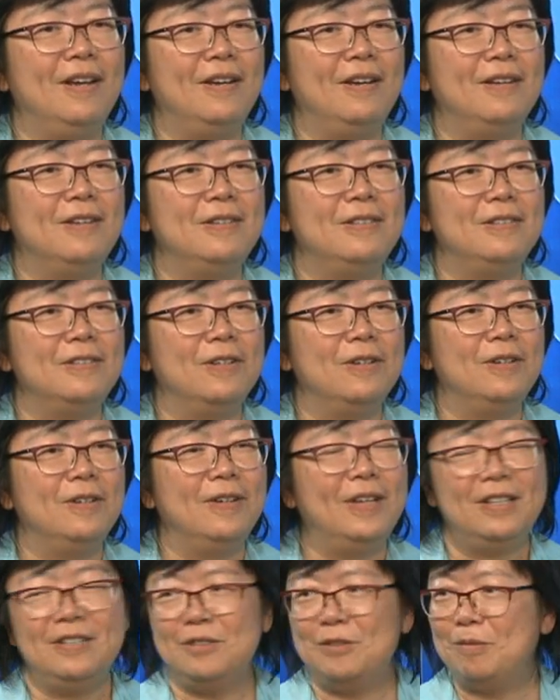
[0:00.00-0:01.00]
And
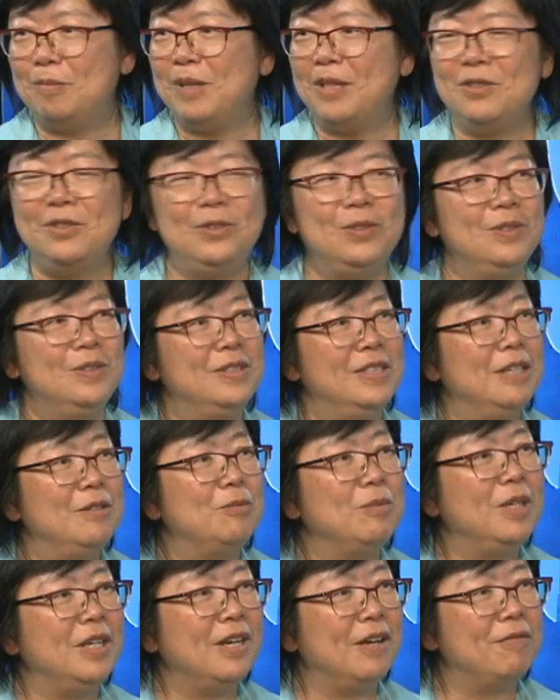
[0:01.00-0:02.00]
as Matthew
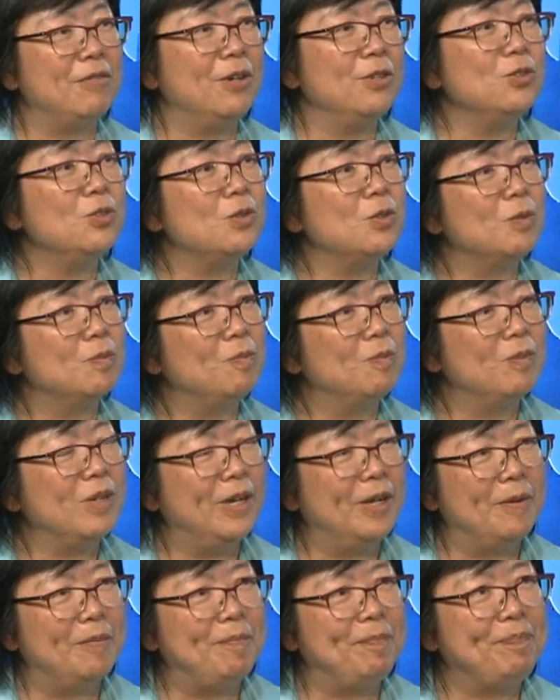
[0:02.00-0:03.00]
said, we have also
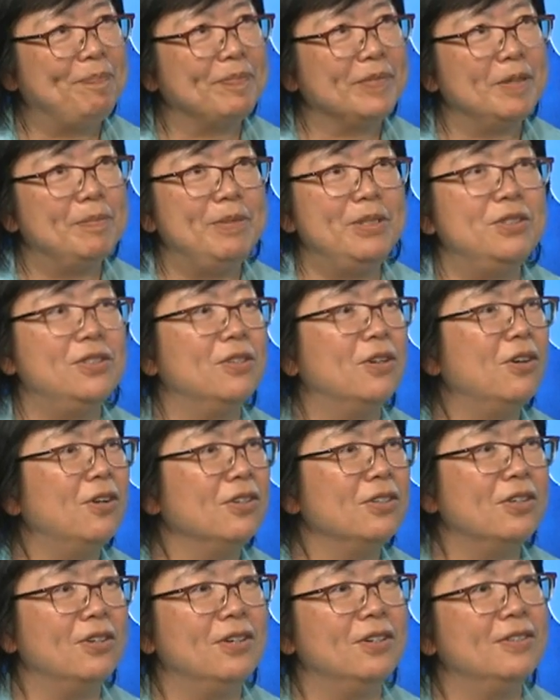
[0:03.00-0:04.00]
been to
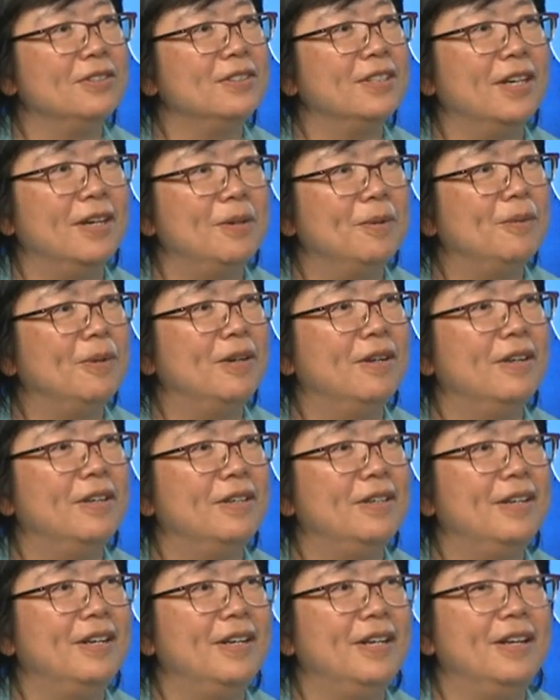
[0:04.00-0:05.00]
Hong Kong,
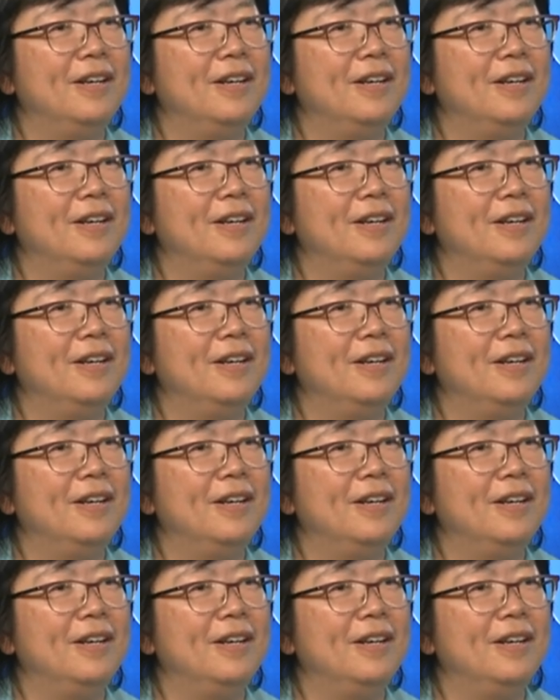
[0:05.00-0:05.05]
Taiwan,